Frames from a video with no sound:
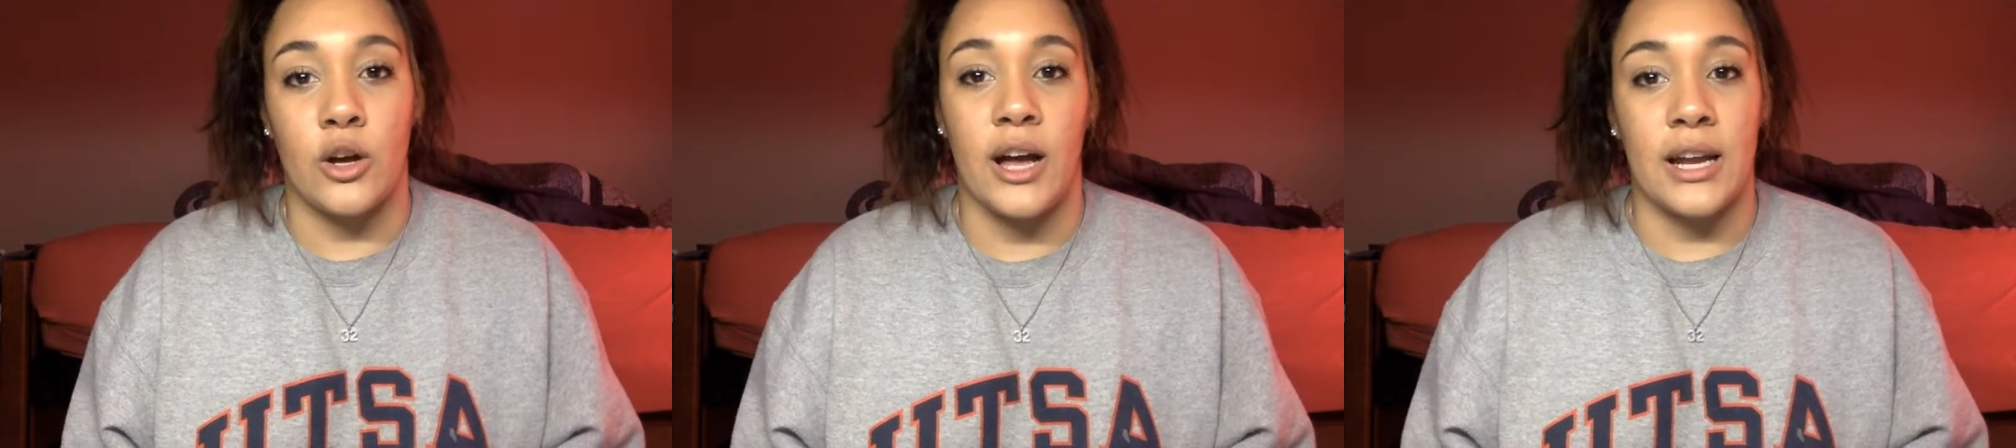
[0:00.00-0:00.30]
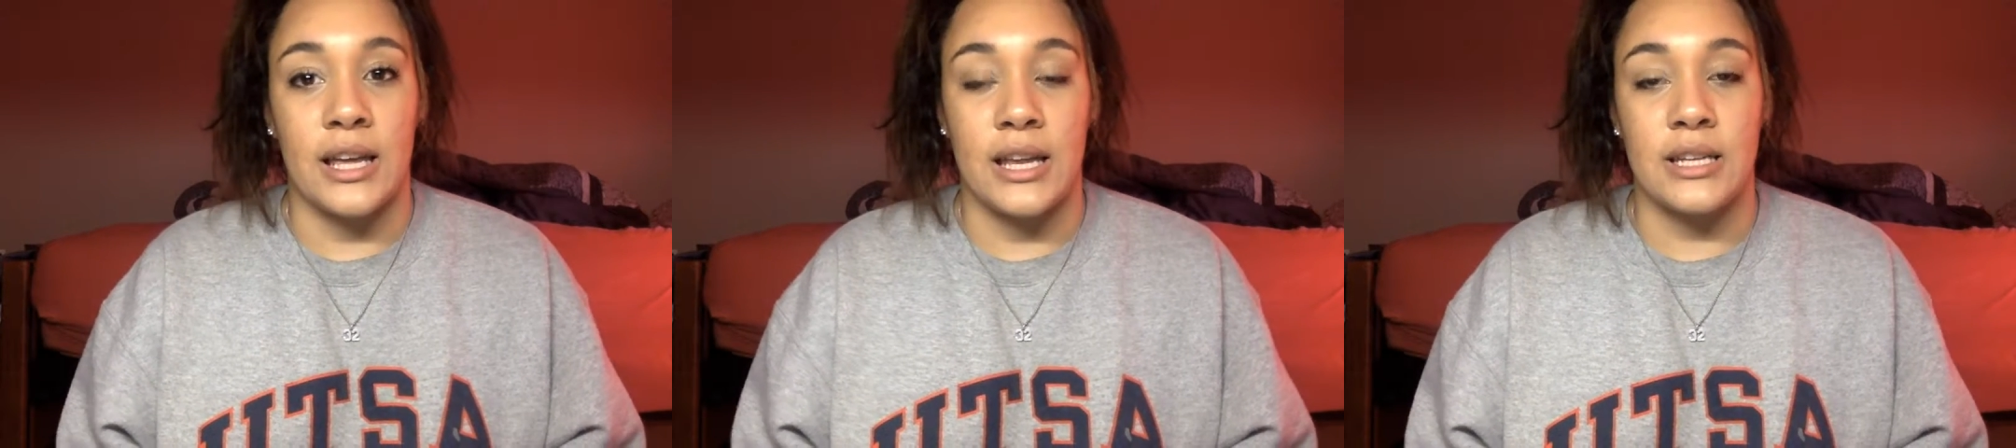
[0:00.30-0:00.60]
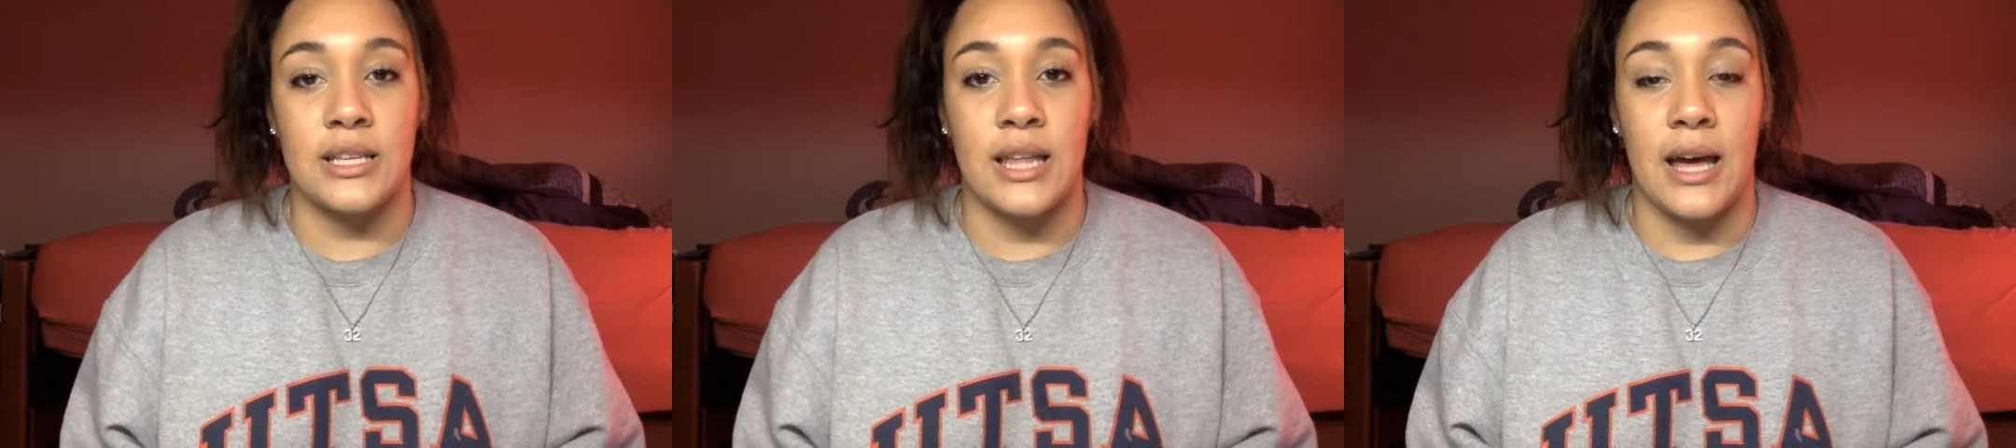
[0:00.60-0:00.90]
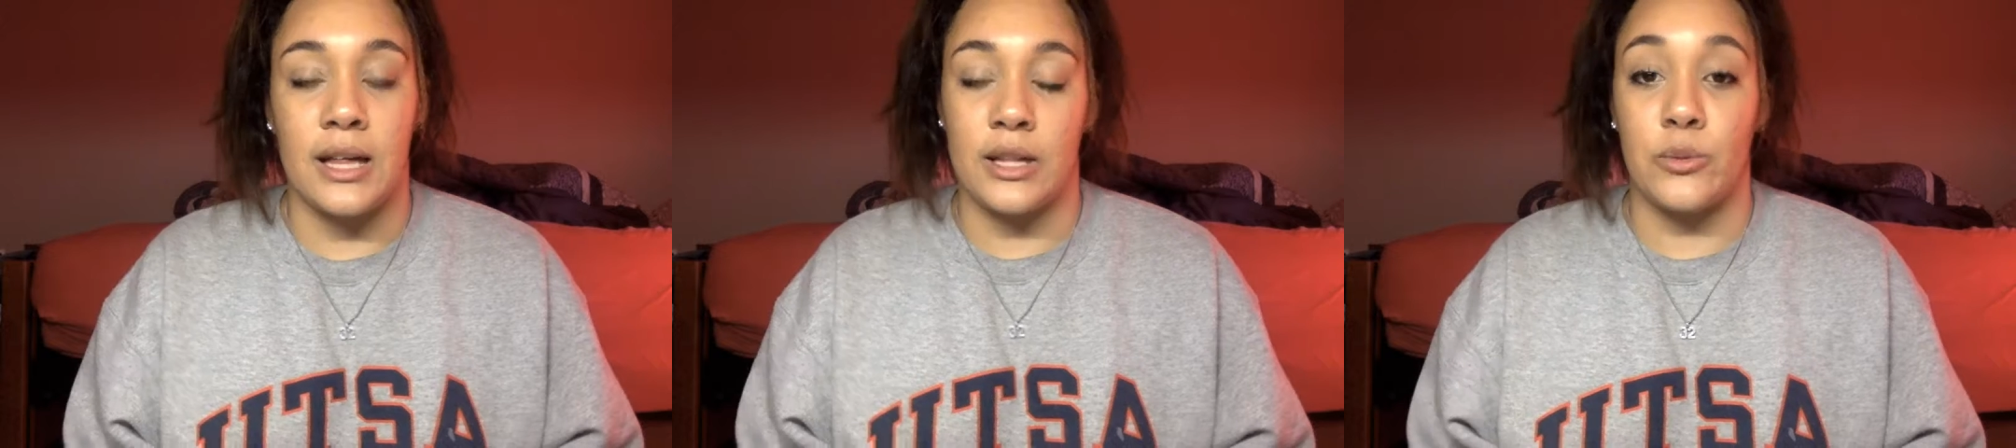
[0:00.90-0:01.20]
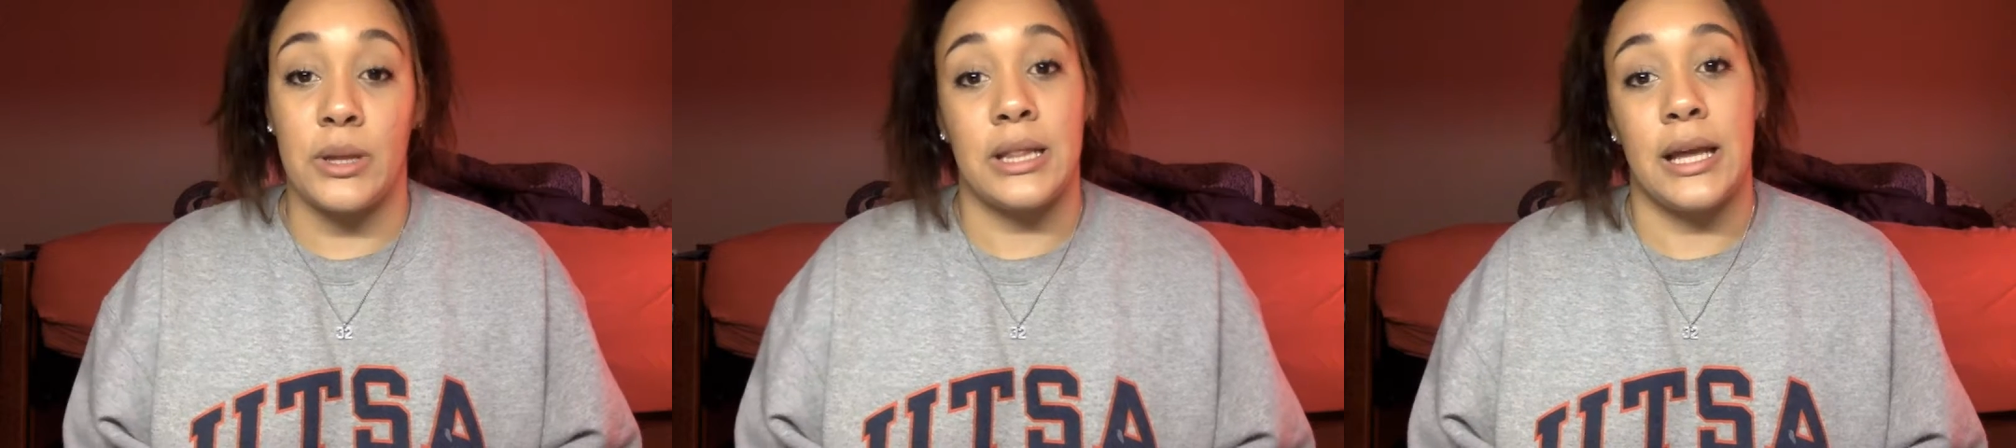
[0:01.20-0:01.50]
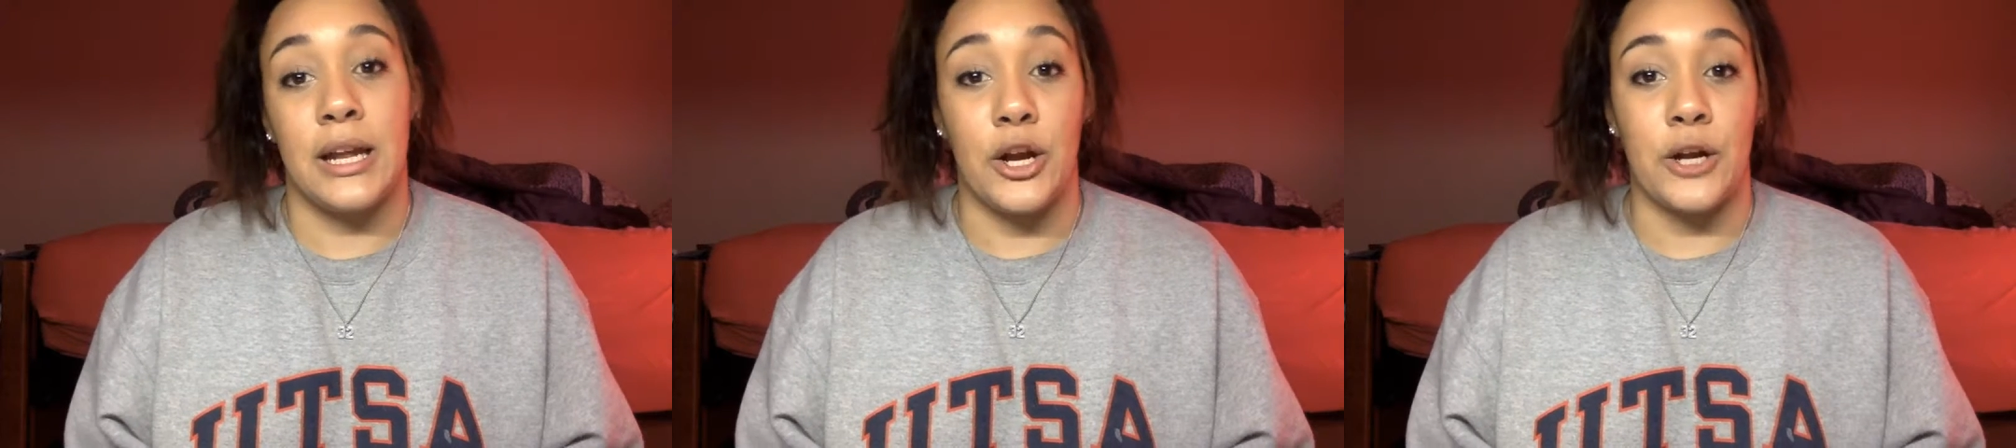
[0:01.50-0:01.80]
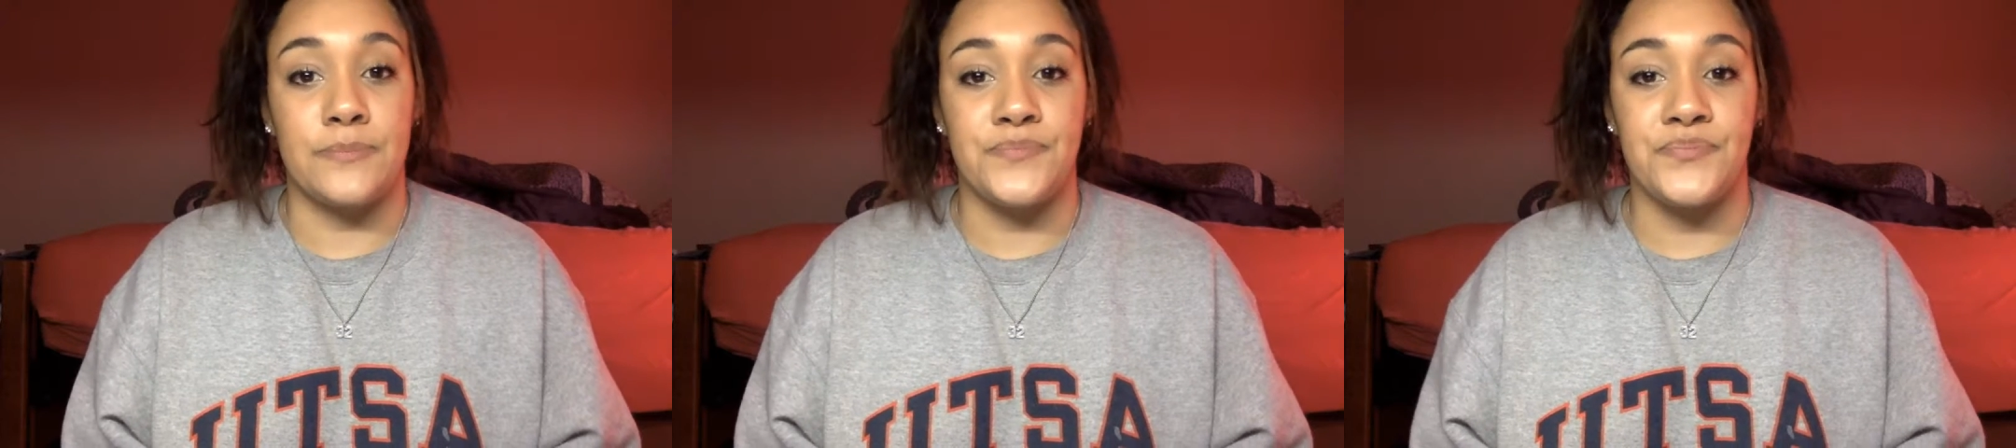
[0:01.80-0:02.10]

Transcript: I'll kind of get into that a little bit later.